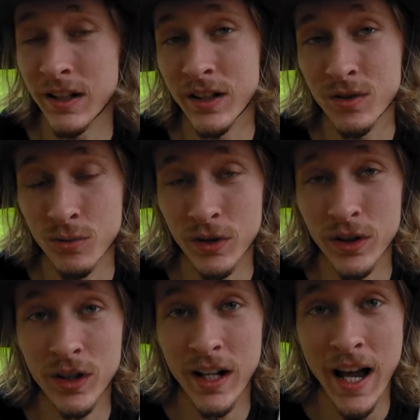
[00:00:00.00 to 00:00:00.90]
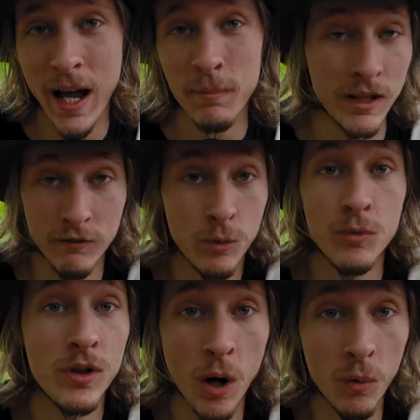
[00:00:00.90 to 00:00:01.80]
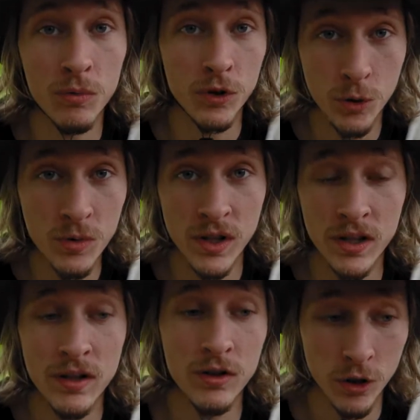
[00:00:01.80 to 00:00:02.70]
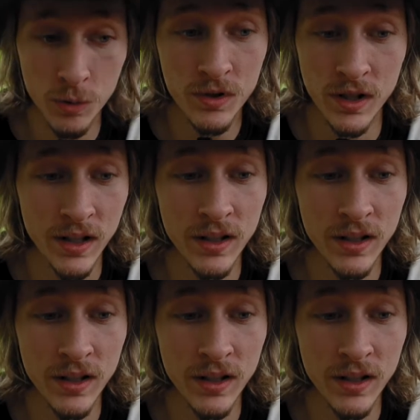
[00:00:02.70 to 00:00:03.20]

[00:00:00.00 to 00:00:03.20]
It's a really good app. If you don't use it, use it.